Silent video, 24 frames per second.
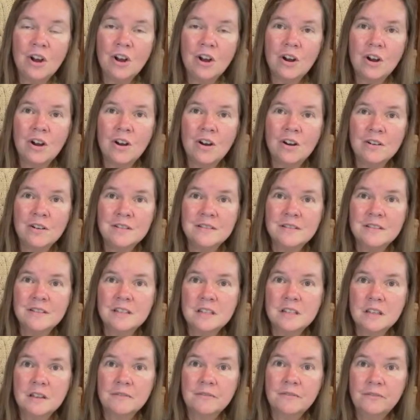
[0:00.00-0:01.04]
aren't
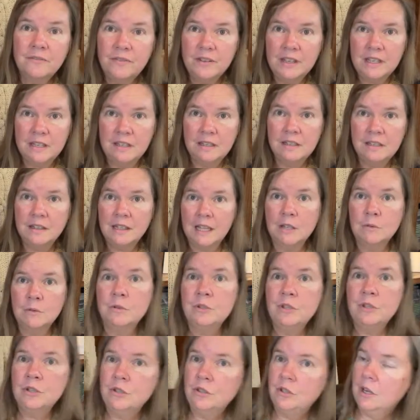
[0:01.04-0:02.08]
fitted, like
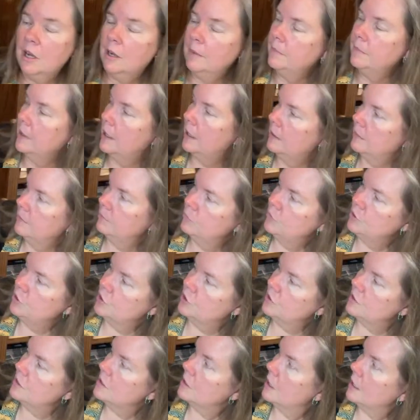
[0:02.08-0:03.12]
when you're
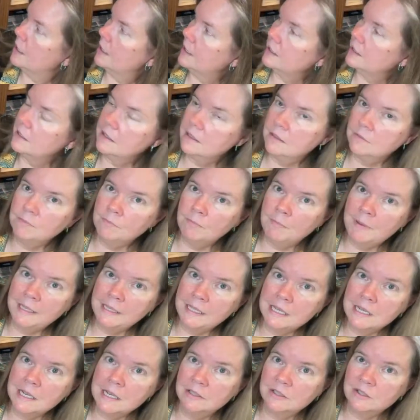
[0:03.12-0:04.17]
not
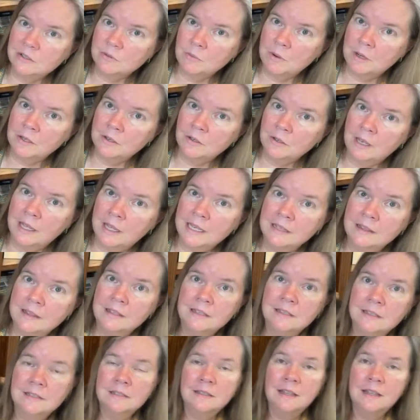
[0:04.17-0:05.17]
making a sweater like this,